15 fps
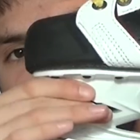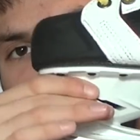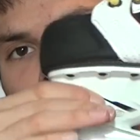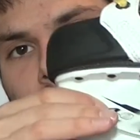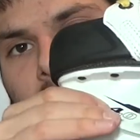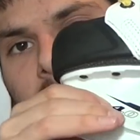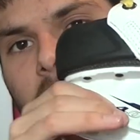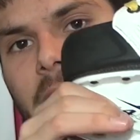Now,
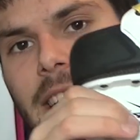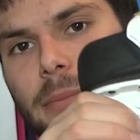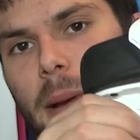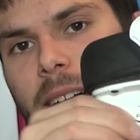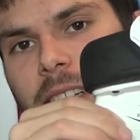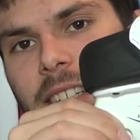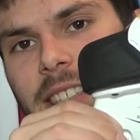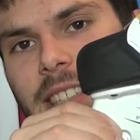another
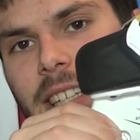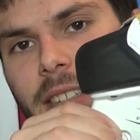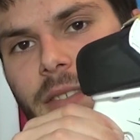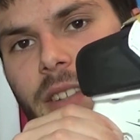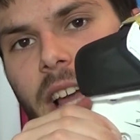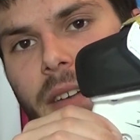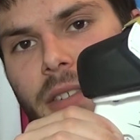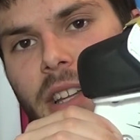aspect is this
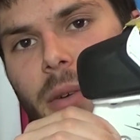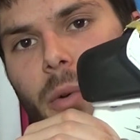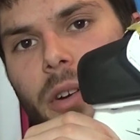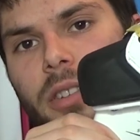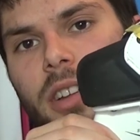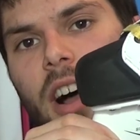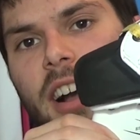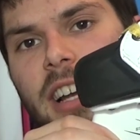definitely
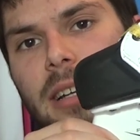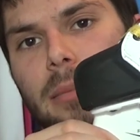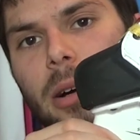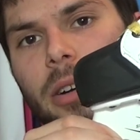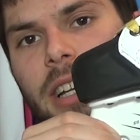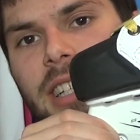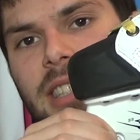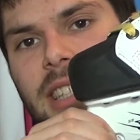worth talking
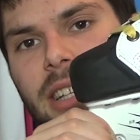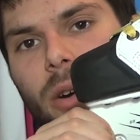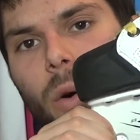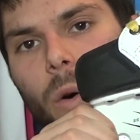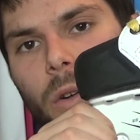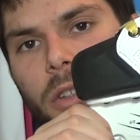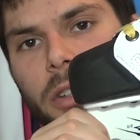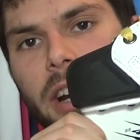about is the
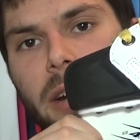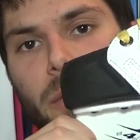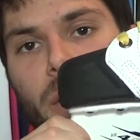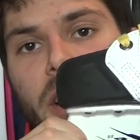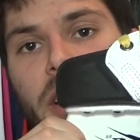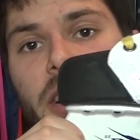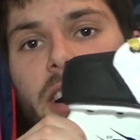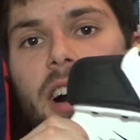holder and
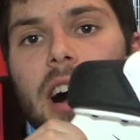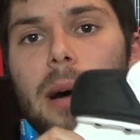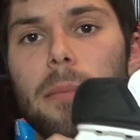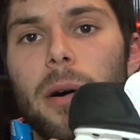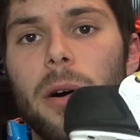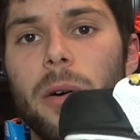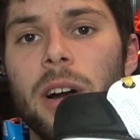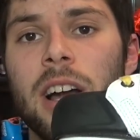runner
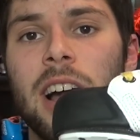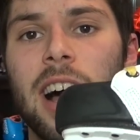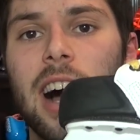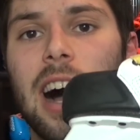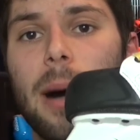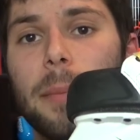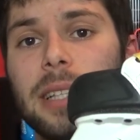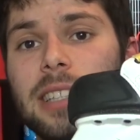combo.
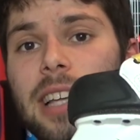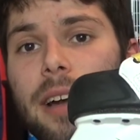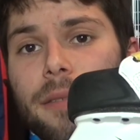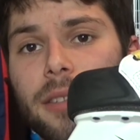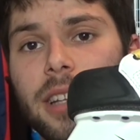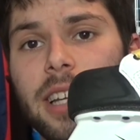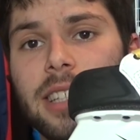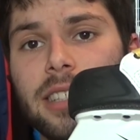It
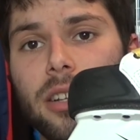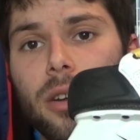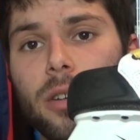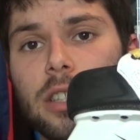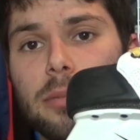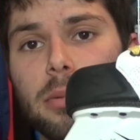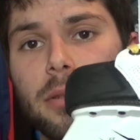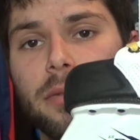definitely is a
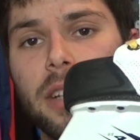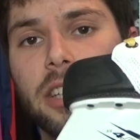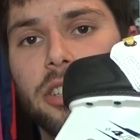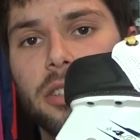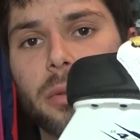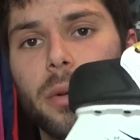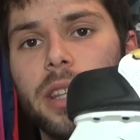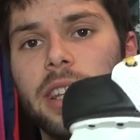noticeable
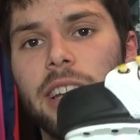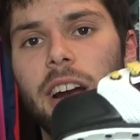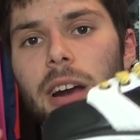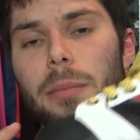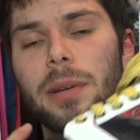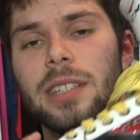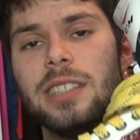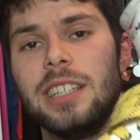feature with the
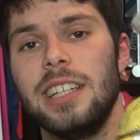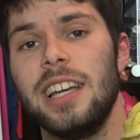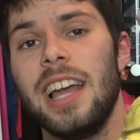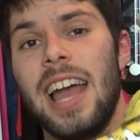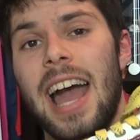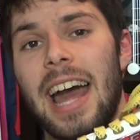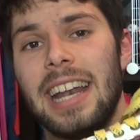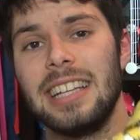RBZ,
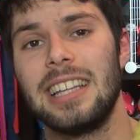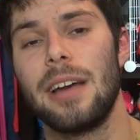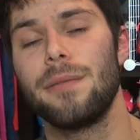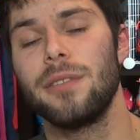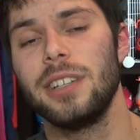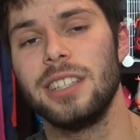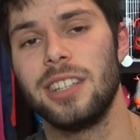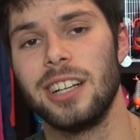and it
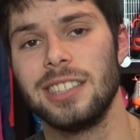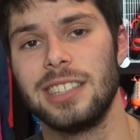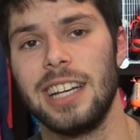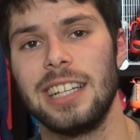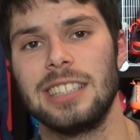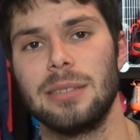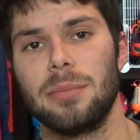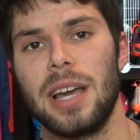definitely does
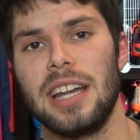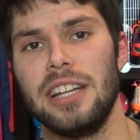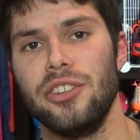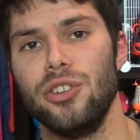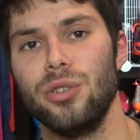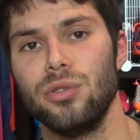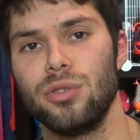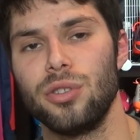take some
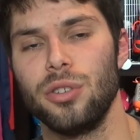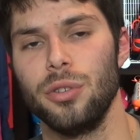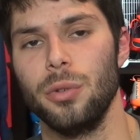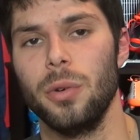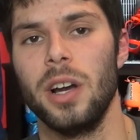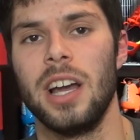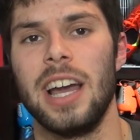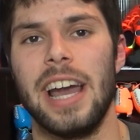getting used
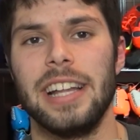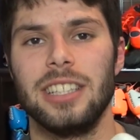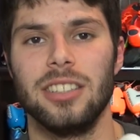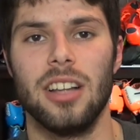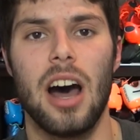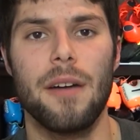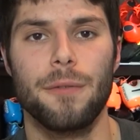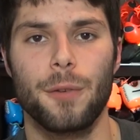to. It's
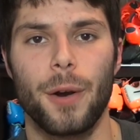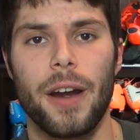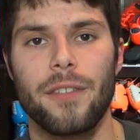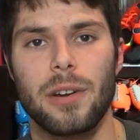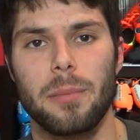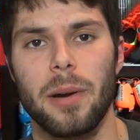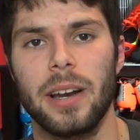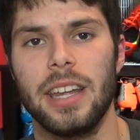not for
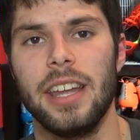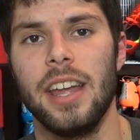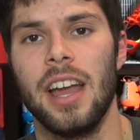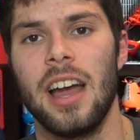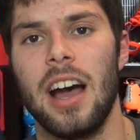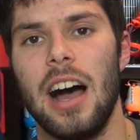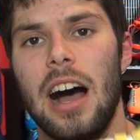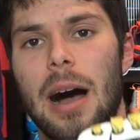everybody,
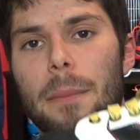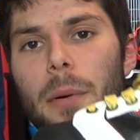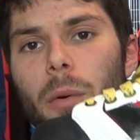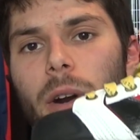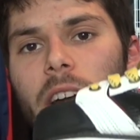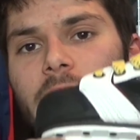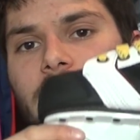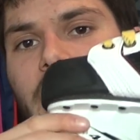but
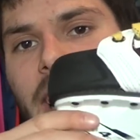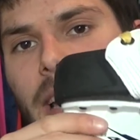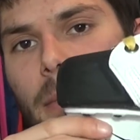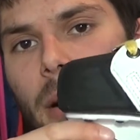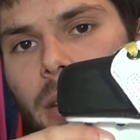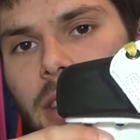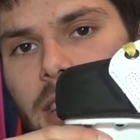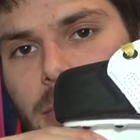what I like
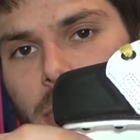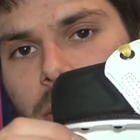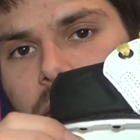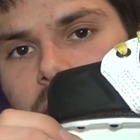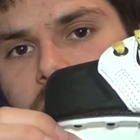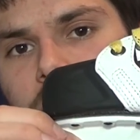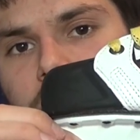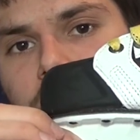about this
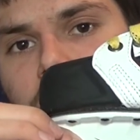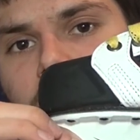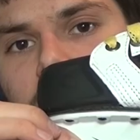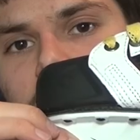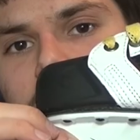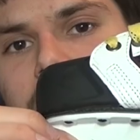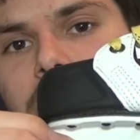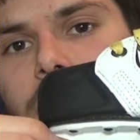particular
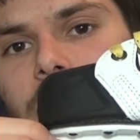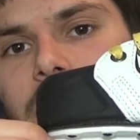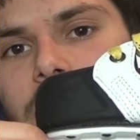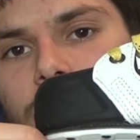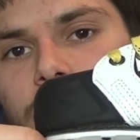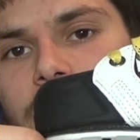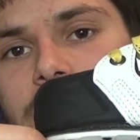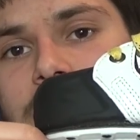
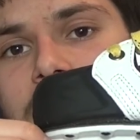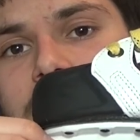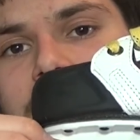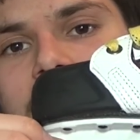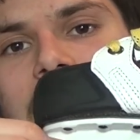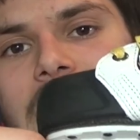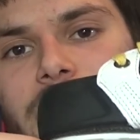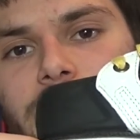innovation is that
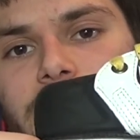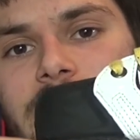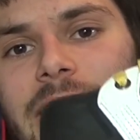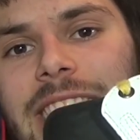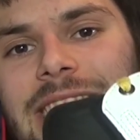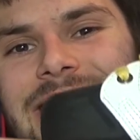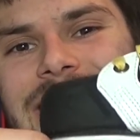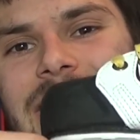it actually
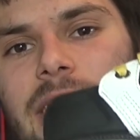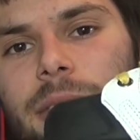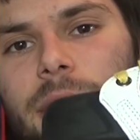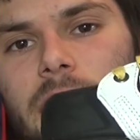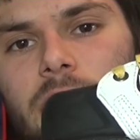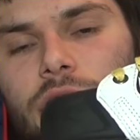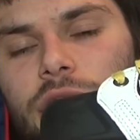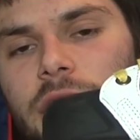is an
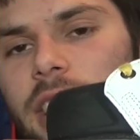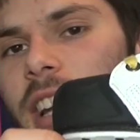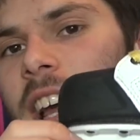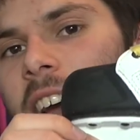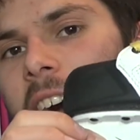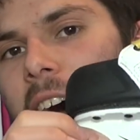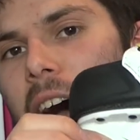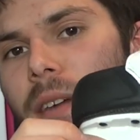innovation.
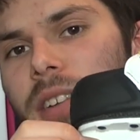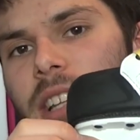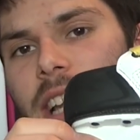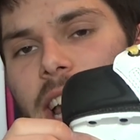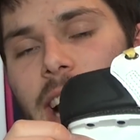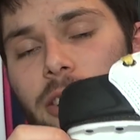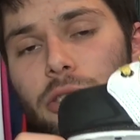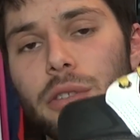Having
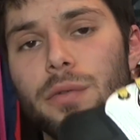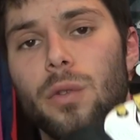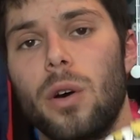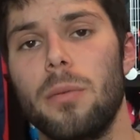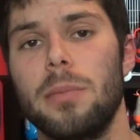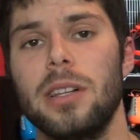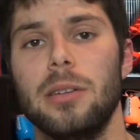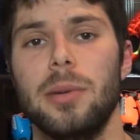that extra
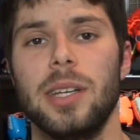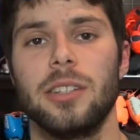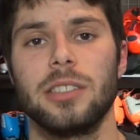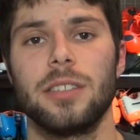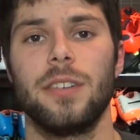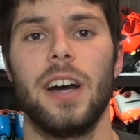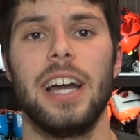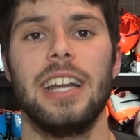4
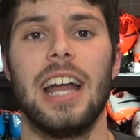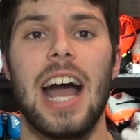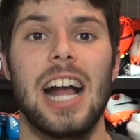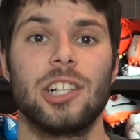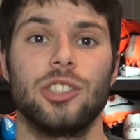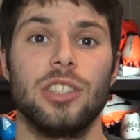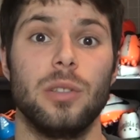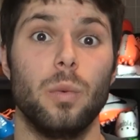millimeters of height
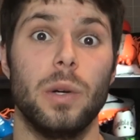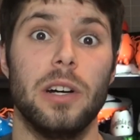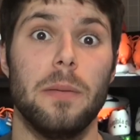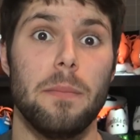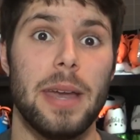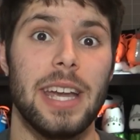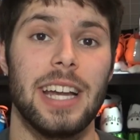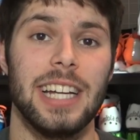actually will
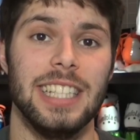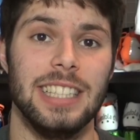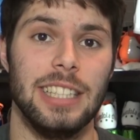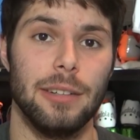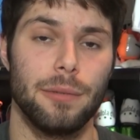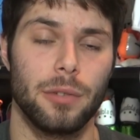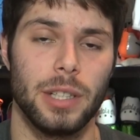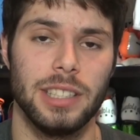make a
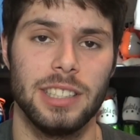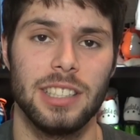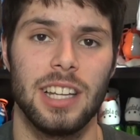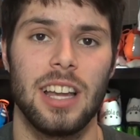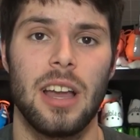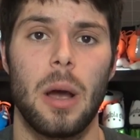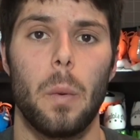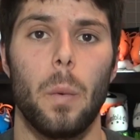difference
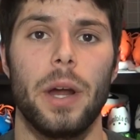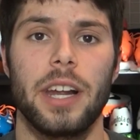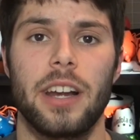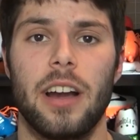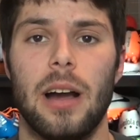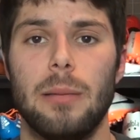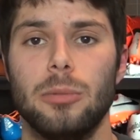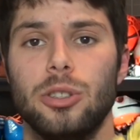when it
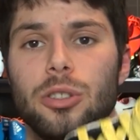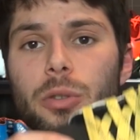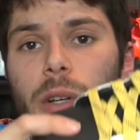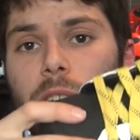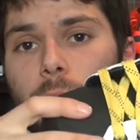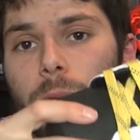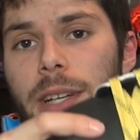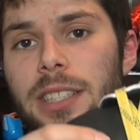comes to
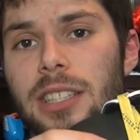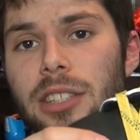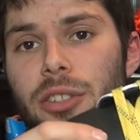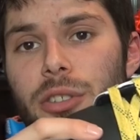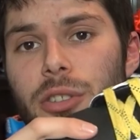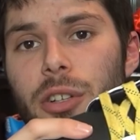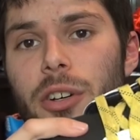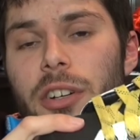increasing
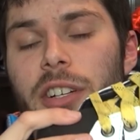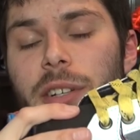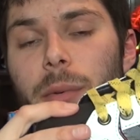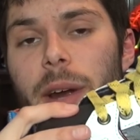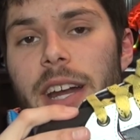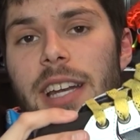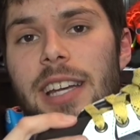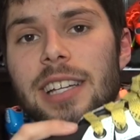your turning
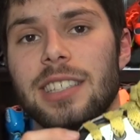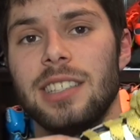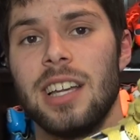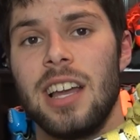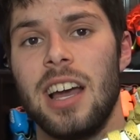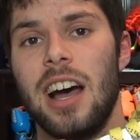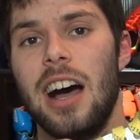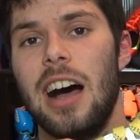radius.
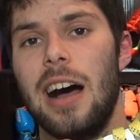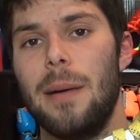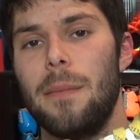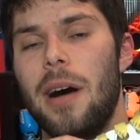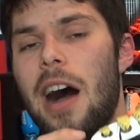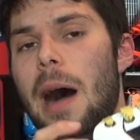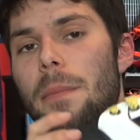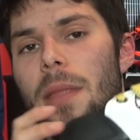
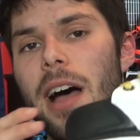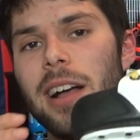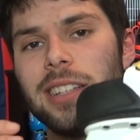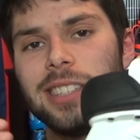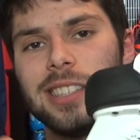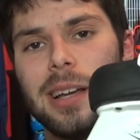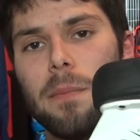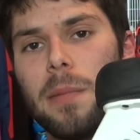I'm
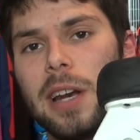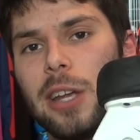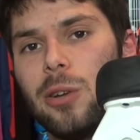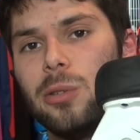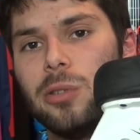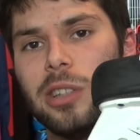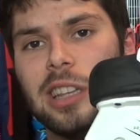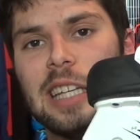not somebody
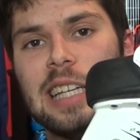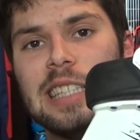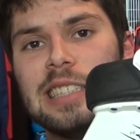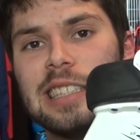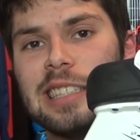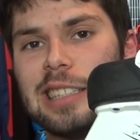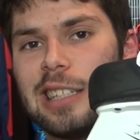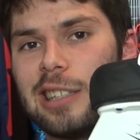who
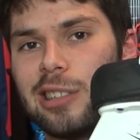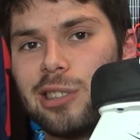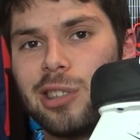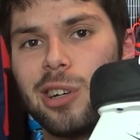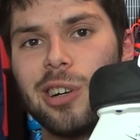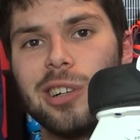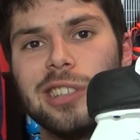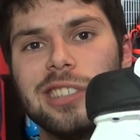leans into their
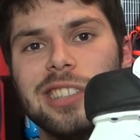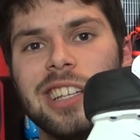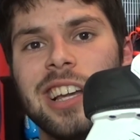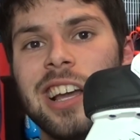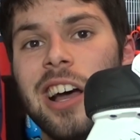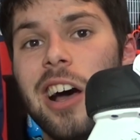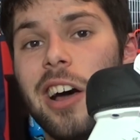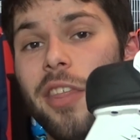turns
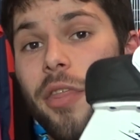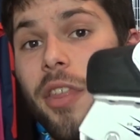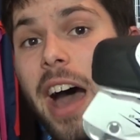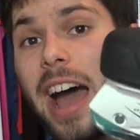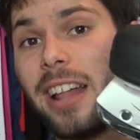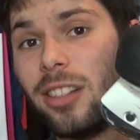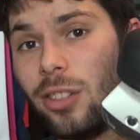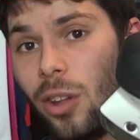
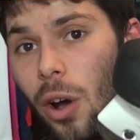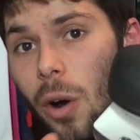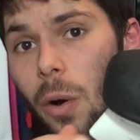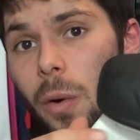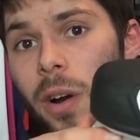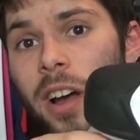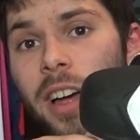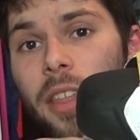that
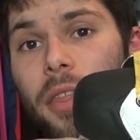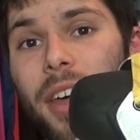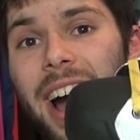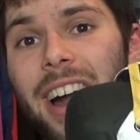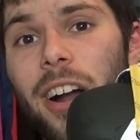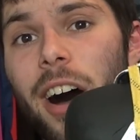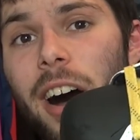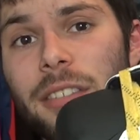low
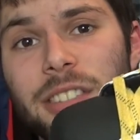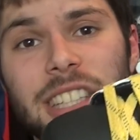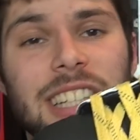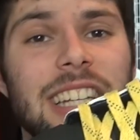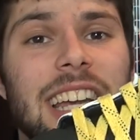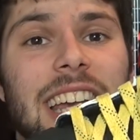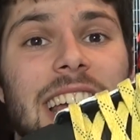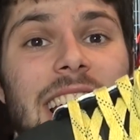that
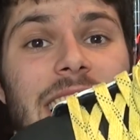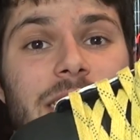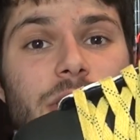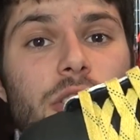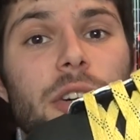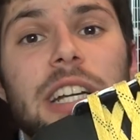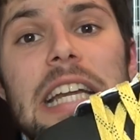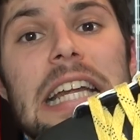often
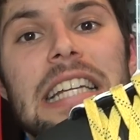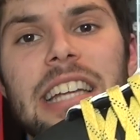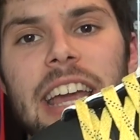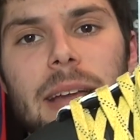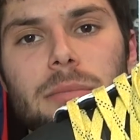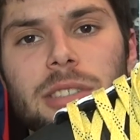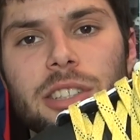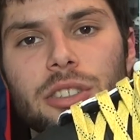during
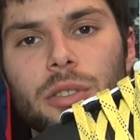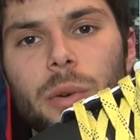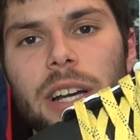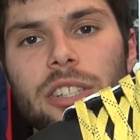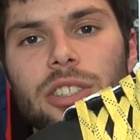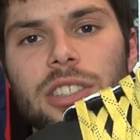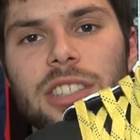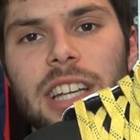in-game
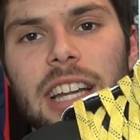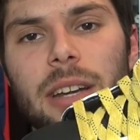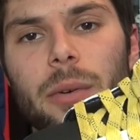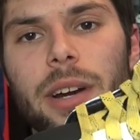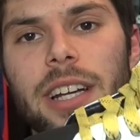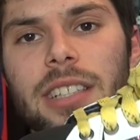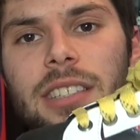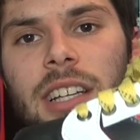situations
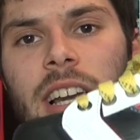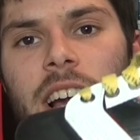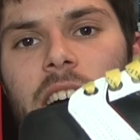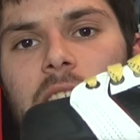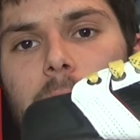anyways.